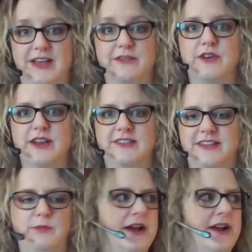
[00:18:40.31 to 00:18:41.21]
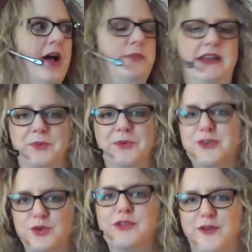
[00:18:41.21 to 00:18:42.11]
everything by not being able to
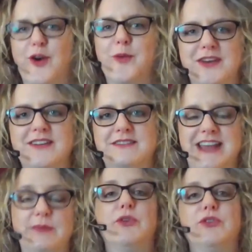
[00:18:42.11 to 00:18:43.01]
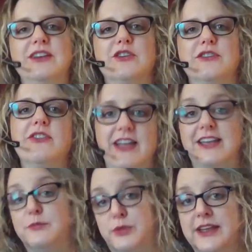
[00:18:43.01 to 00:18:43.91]
do the farm to table dinner that they
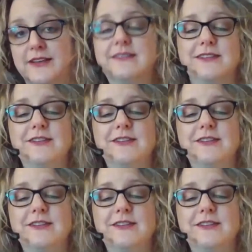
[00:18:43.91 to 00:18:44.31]
had planned.